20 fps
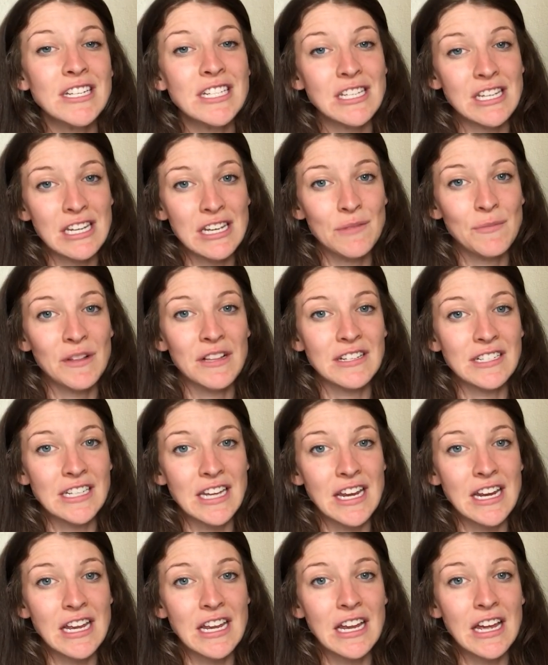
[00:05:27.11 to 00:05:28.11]

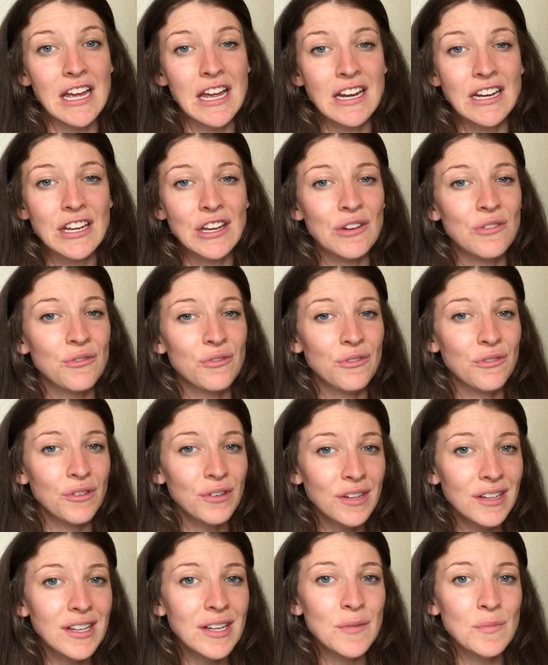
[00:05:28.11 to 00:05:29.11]
debilitating and can
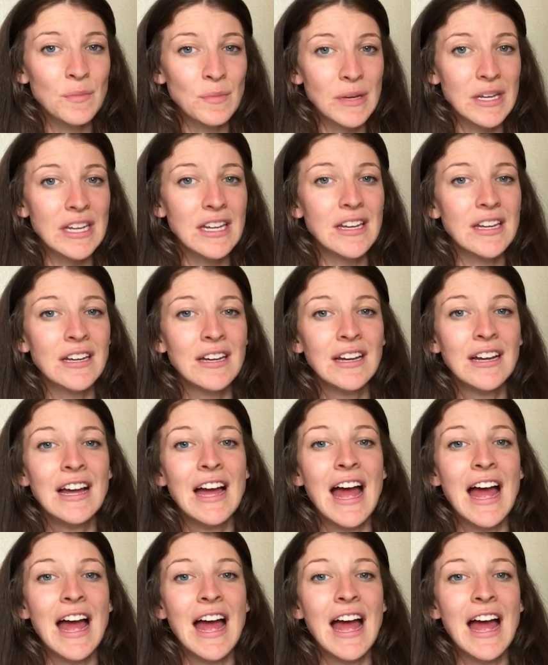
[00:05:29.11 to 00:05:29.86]
really be